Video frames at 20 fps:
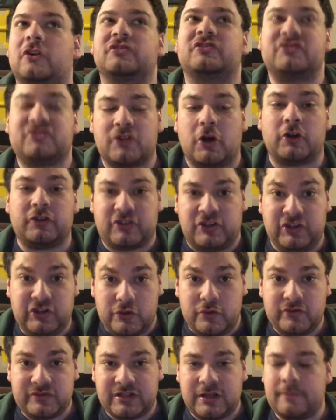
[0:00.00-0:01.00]
start to
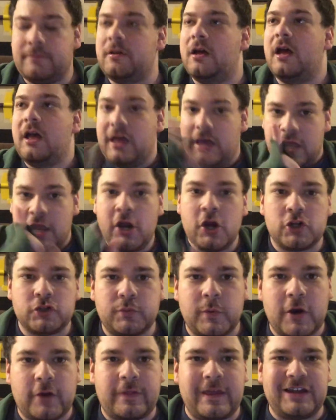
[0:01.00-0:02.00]
use them. Here's
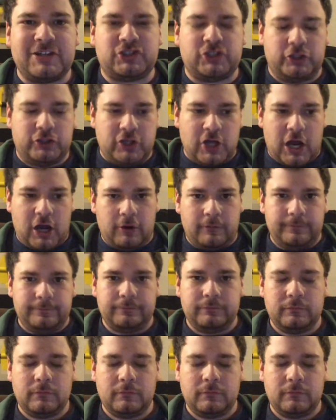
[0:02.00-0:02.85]
where they should go.